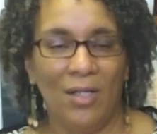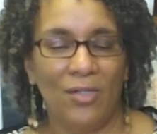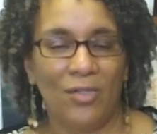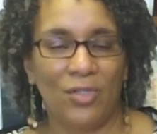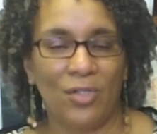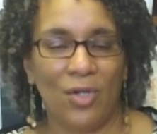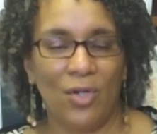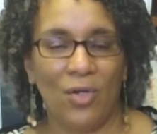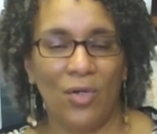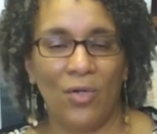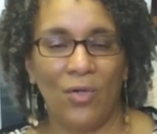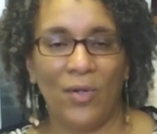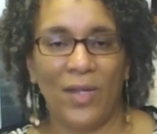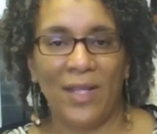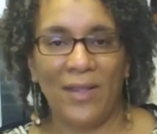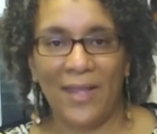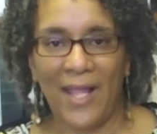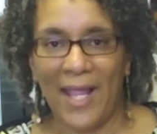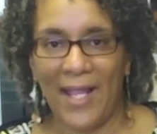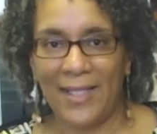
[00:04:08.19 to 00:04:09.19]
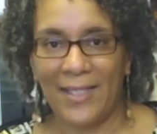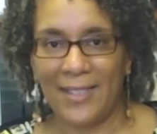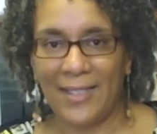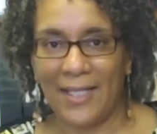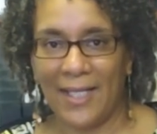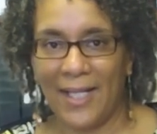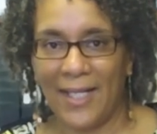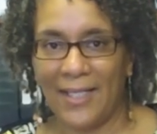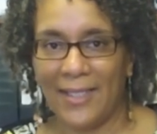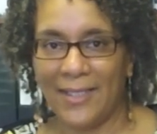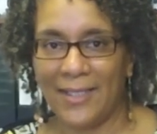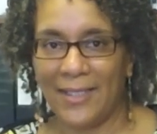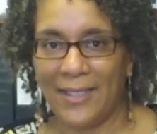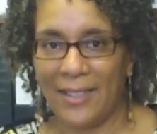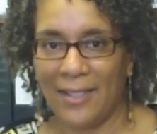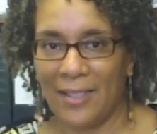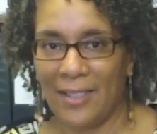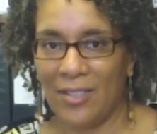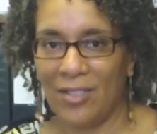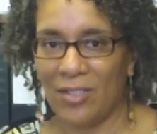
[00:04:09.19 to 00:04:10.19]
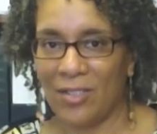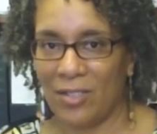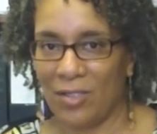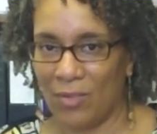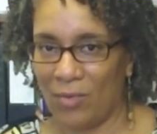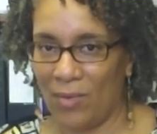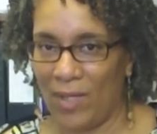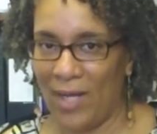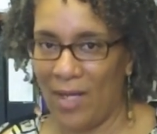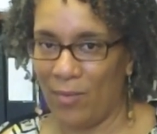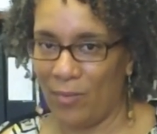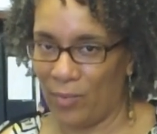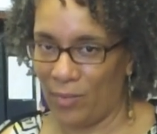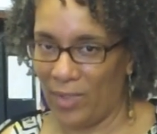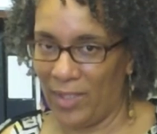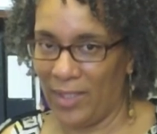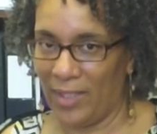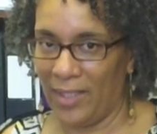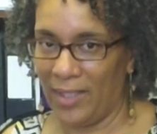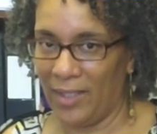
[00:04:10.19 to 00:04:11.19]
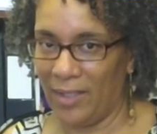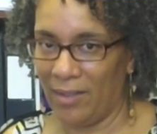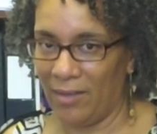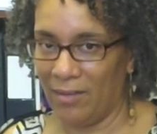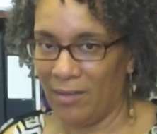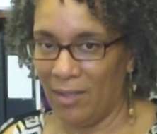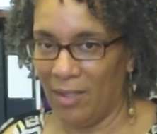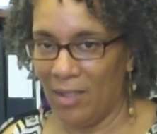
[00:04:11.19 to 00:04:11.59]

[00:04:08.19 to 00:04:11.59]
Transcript: So in that sense, this is a groundbreaking